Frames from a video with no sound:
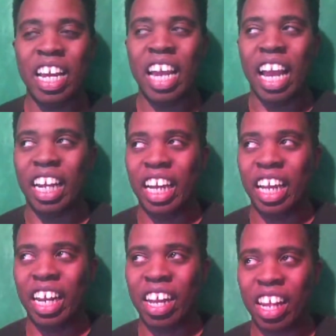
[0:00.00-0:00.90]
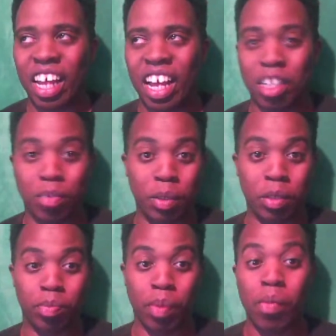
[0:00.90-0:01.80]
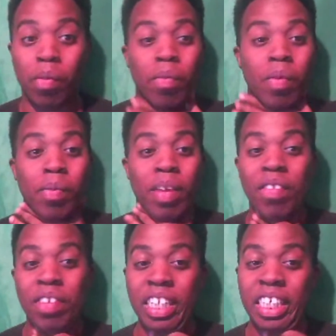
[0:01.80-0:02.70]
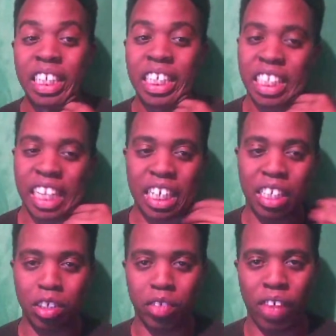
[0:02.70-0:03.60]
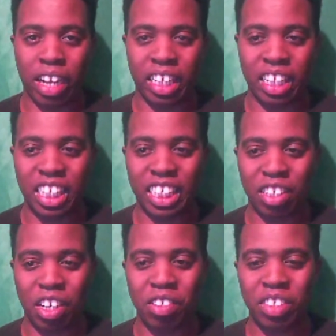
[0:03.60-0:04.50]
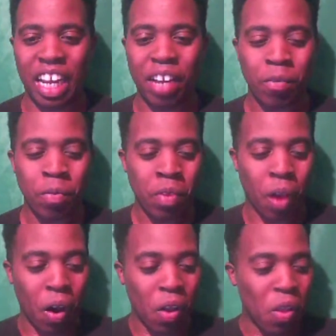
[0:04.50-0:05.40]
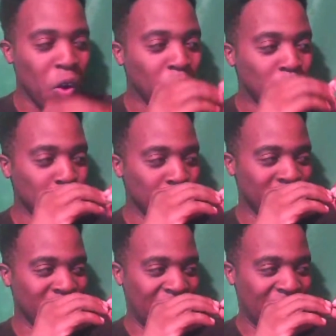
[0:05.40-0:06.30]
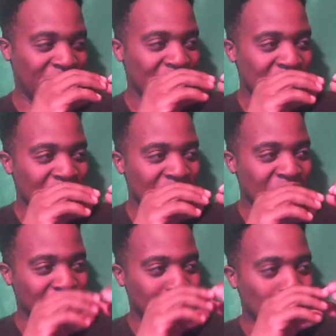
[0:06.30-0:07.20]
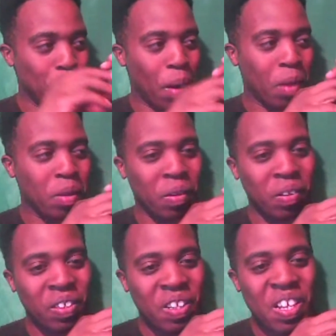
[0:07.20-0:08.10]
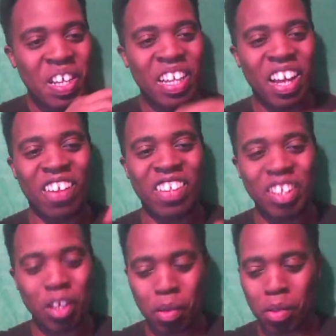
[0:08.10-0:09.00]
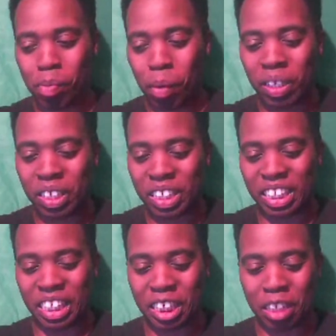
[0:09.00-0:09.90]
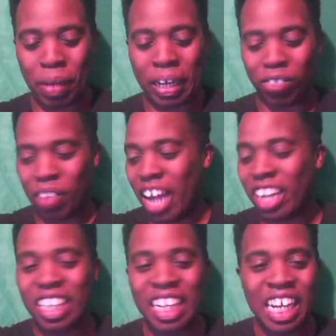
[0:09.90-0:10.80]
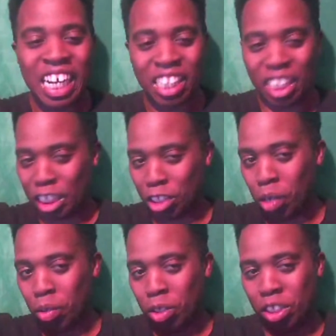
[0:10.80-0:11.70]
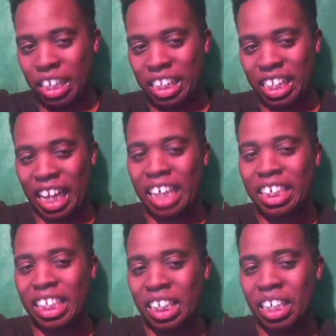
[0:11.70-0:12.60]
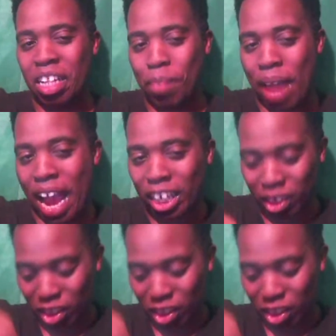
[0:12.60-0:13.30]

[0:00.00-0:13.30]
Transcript: And it's just been with me ever since, and it's the fact that Lucky Star, it was like, all those were just like the bundle, all of the bundle of sticks to make a fire. Lucky Star was just like the gasoline in the match.